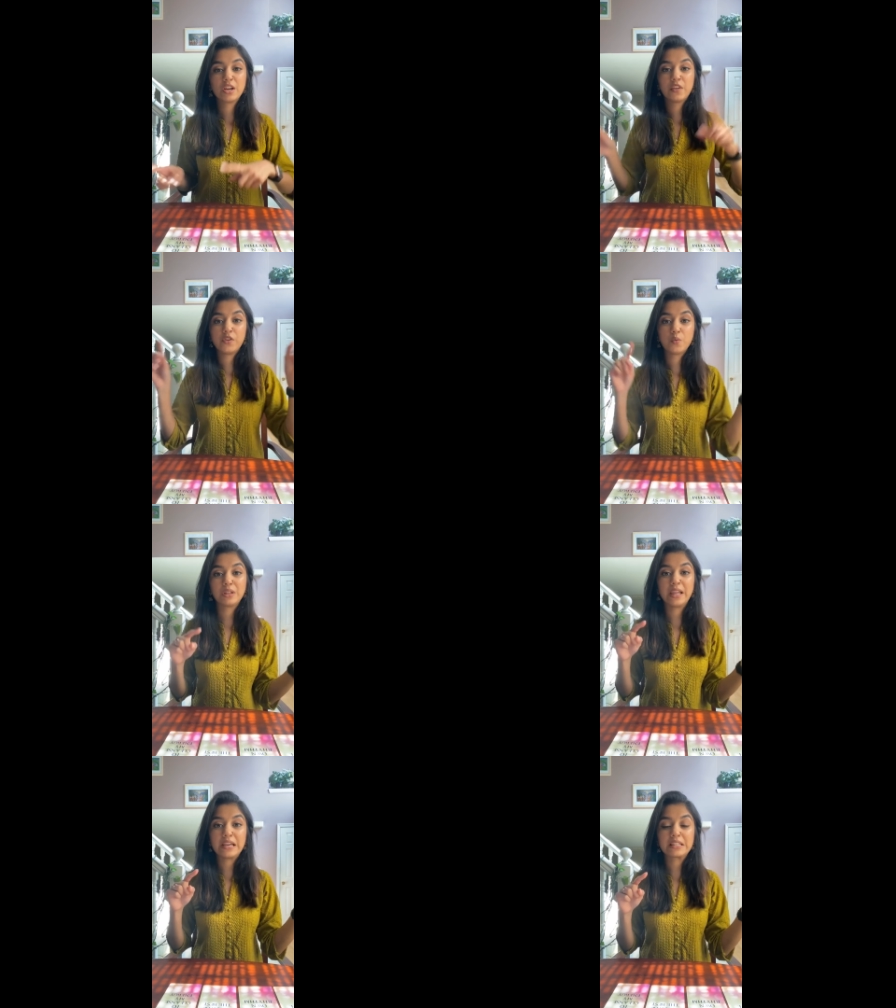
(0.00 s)
If you would
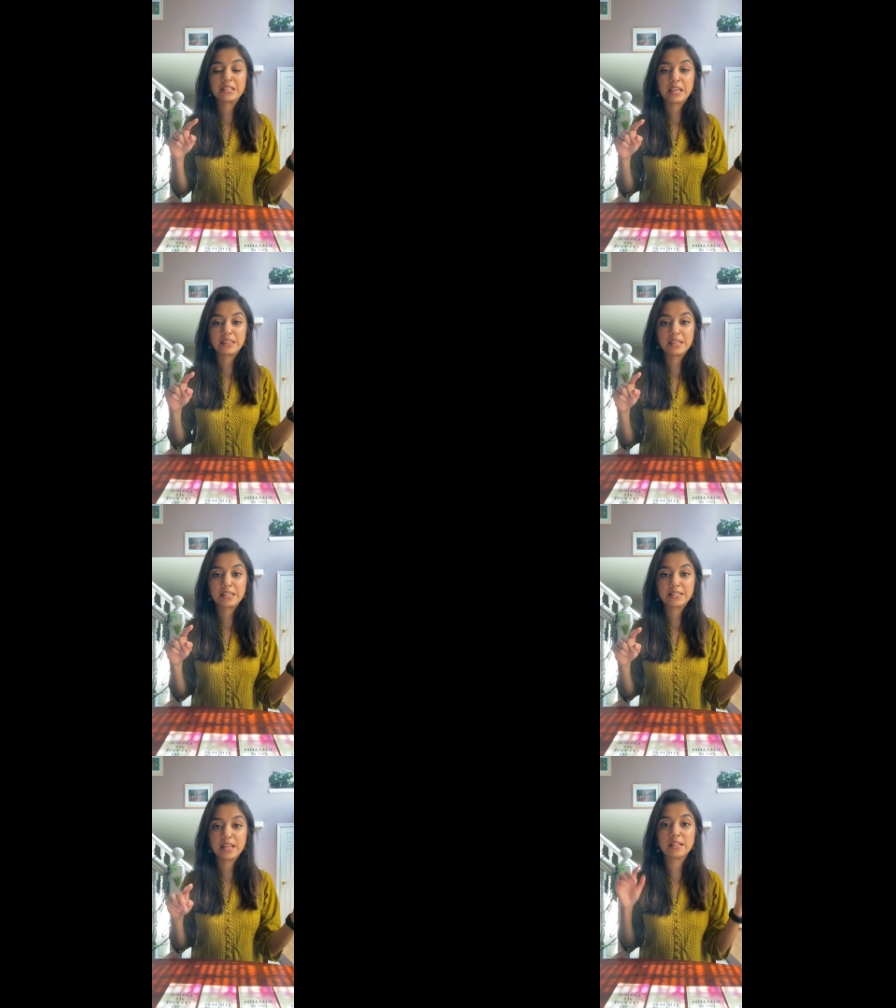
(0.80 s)
like to get the
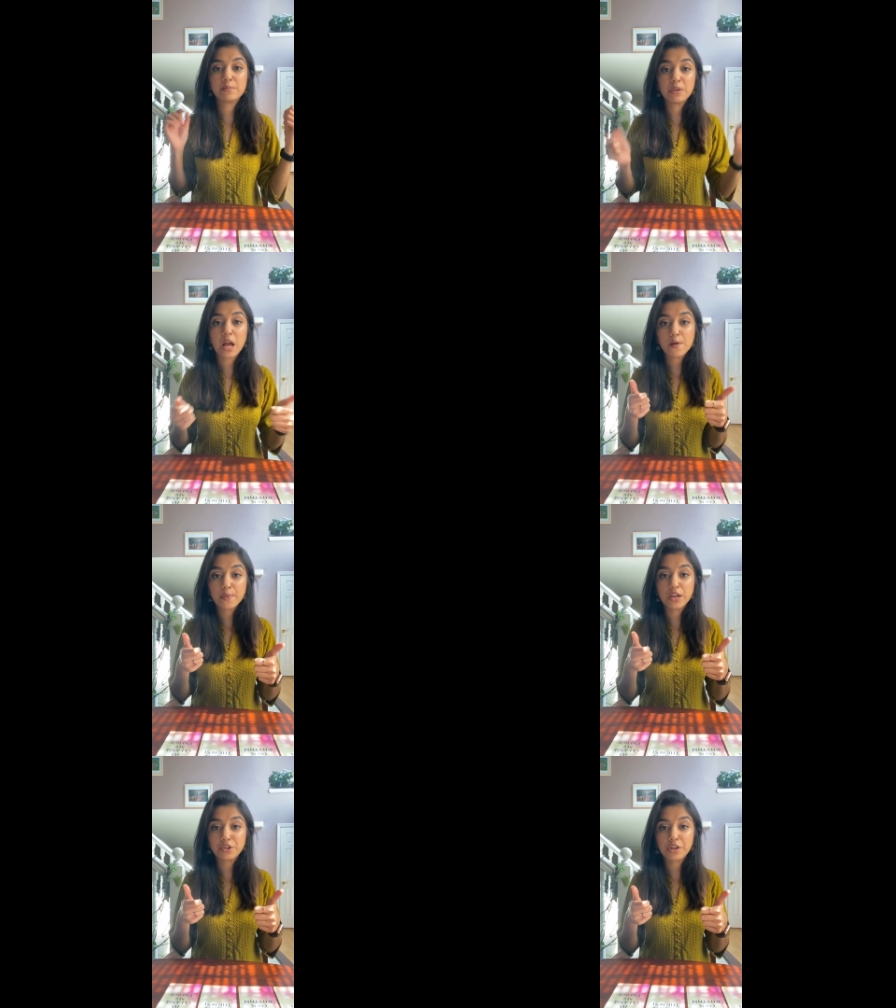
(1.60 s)
extended Become a
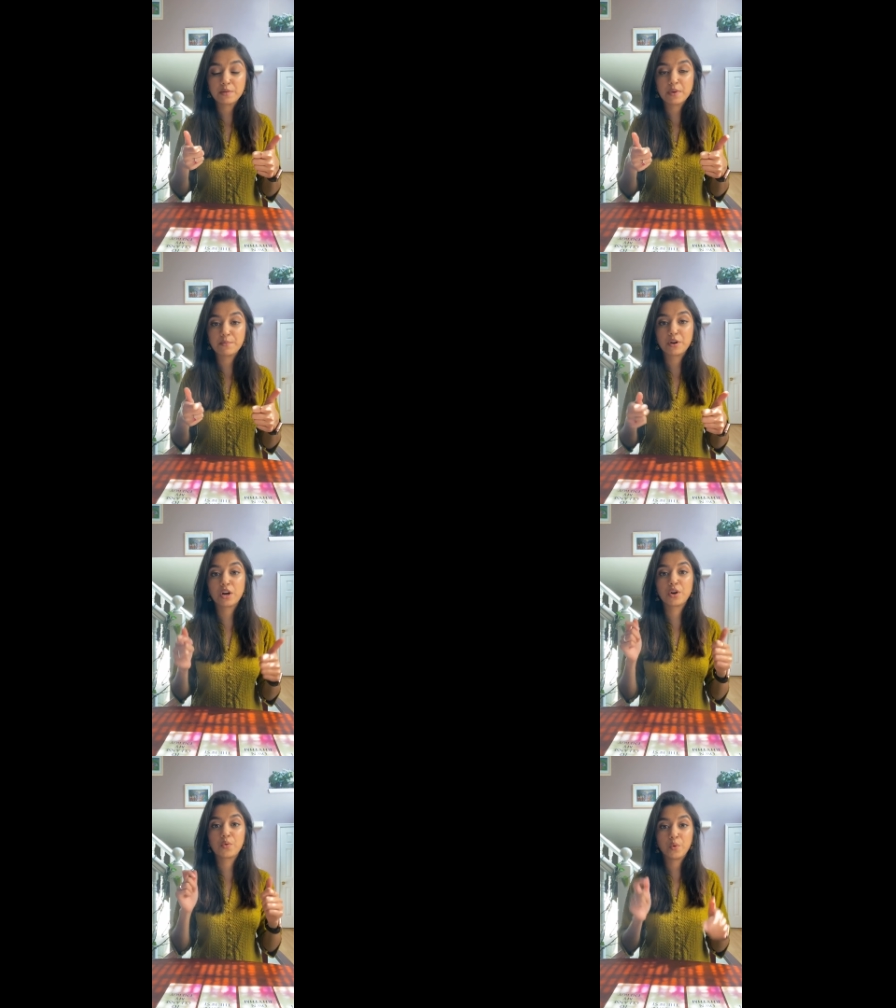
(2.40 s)
Patreon
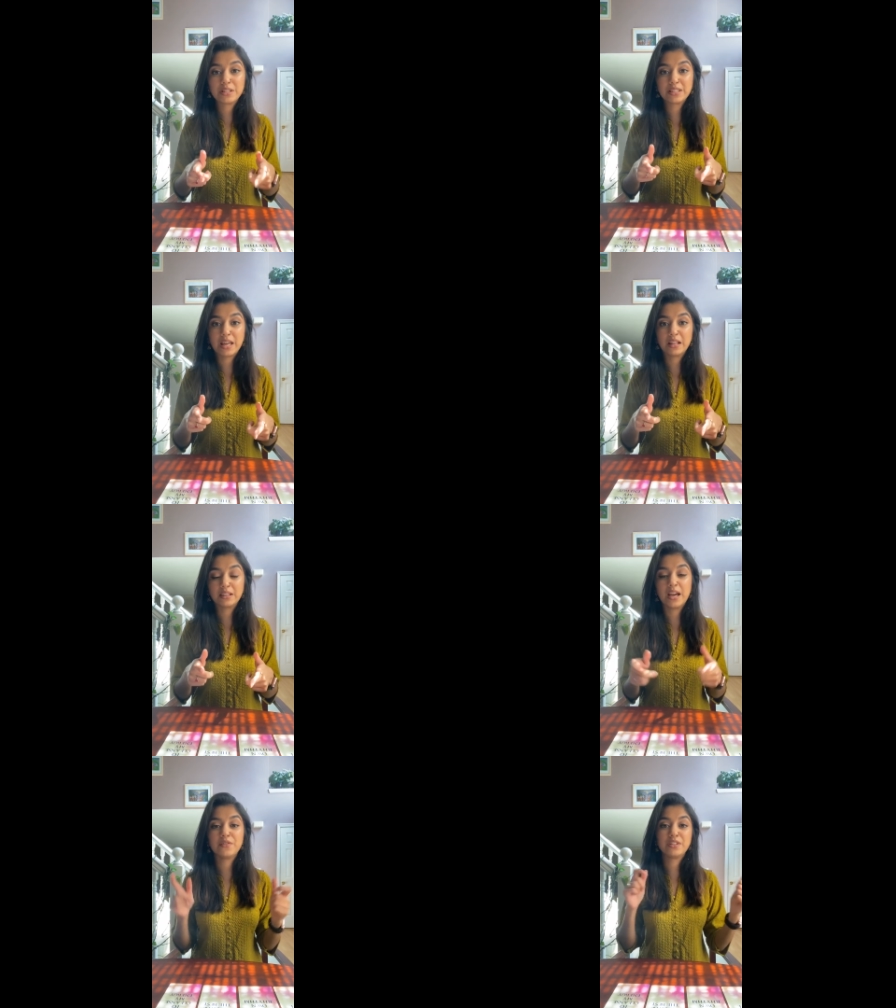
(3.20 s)
member, once that
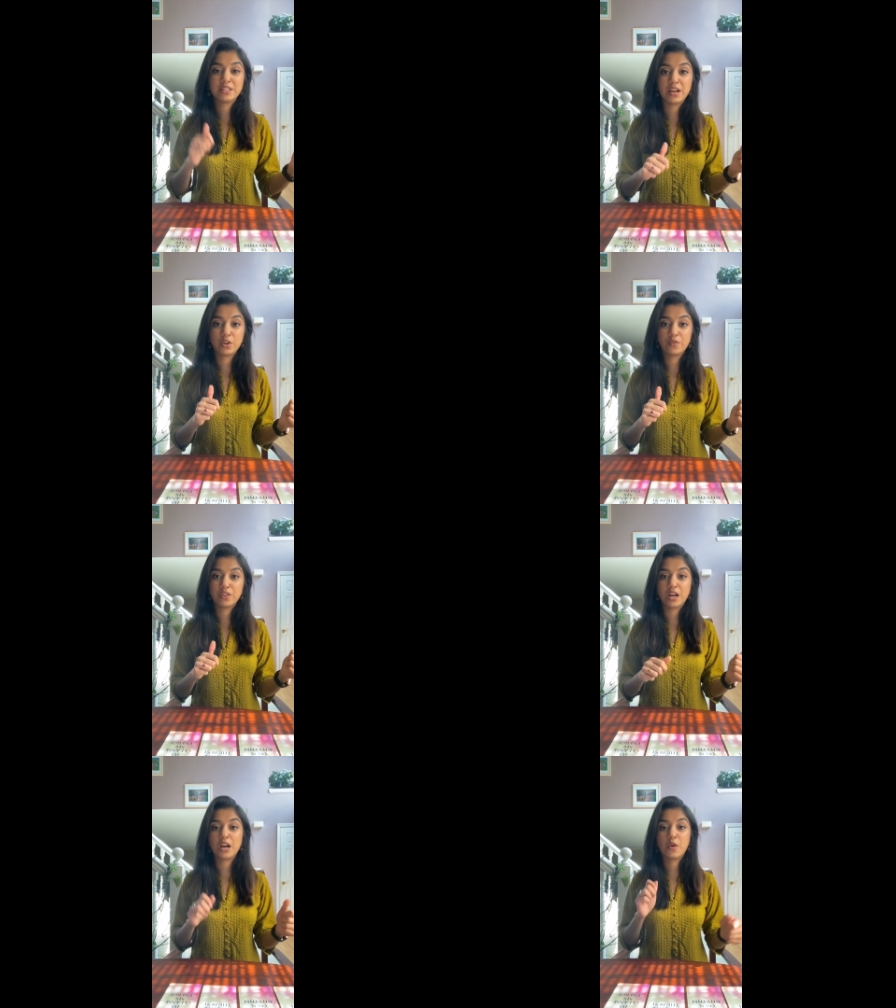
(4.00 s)
live is done over
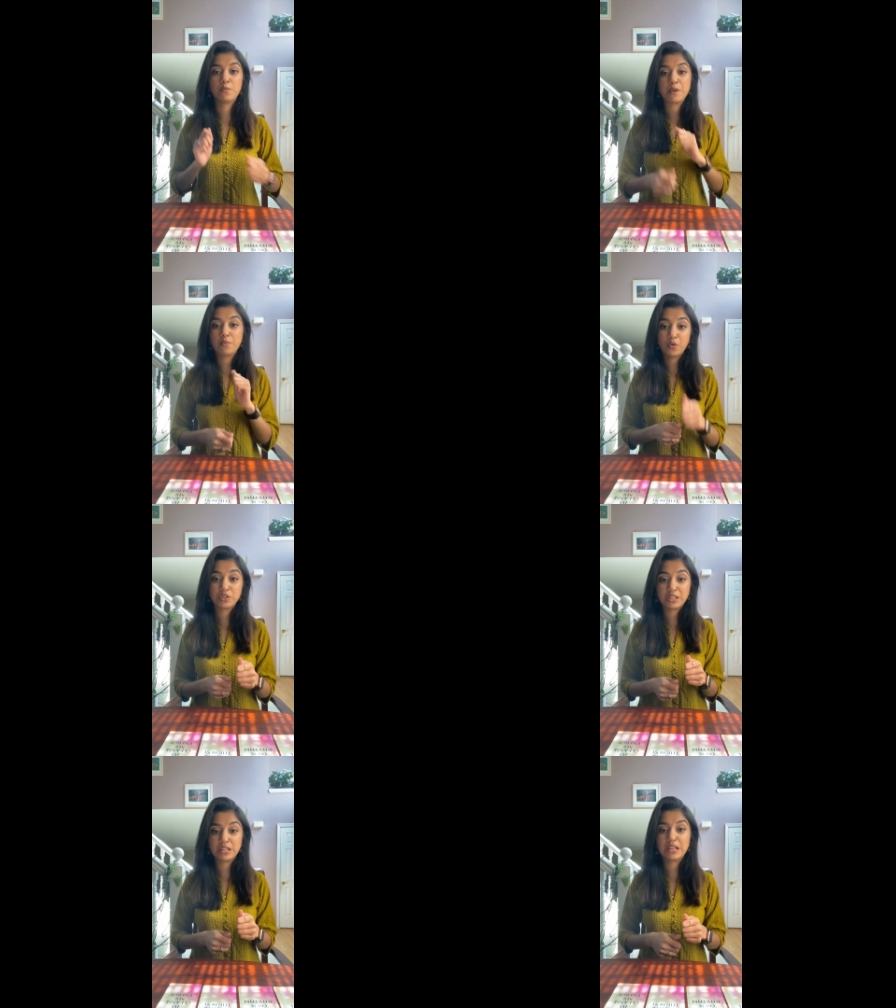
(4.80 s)
there, it will be
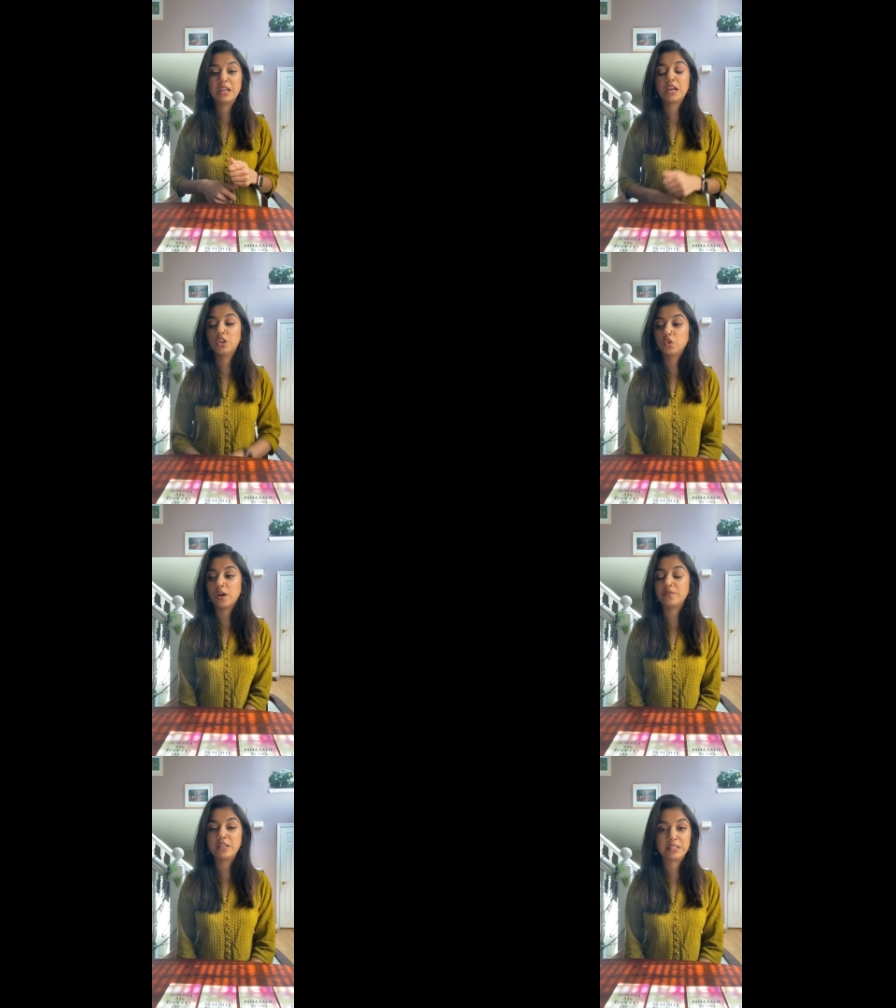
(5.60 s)
posted and you'll
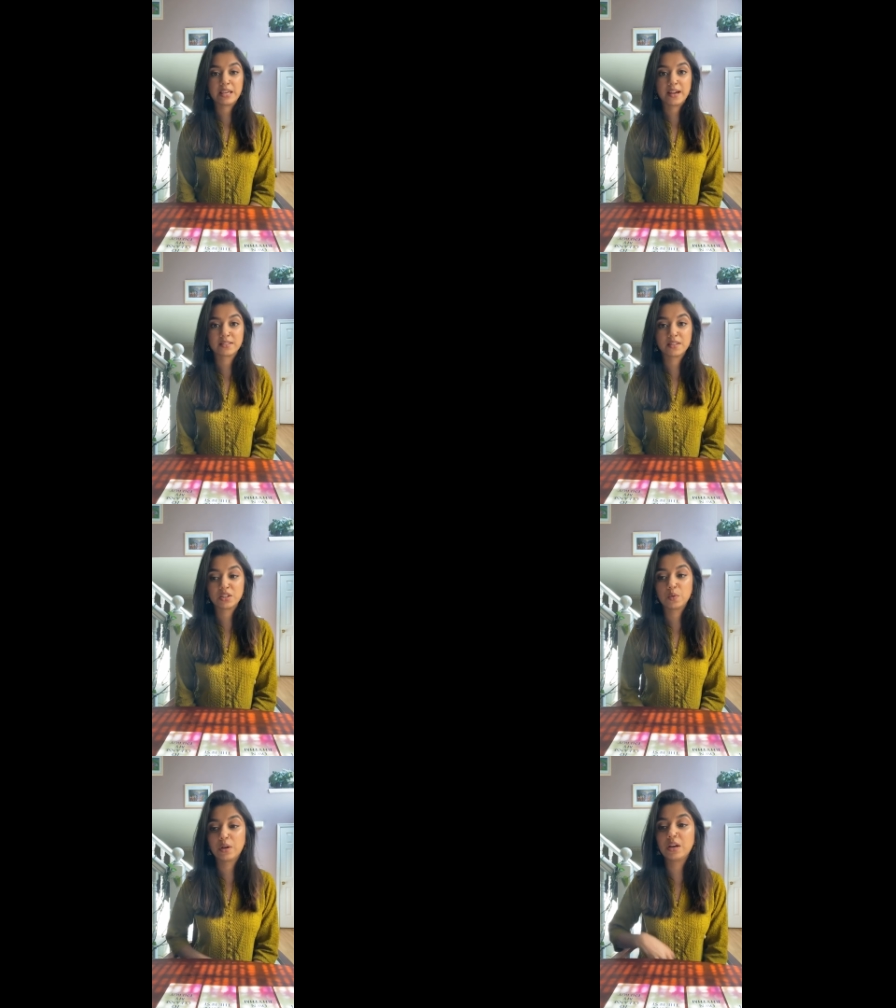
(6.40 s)
have easy access to it.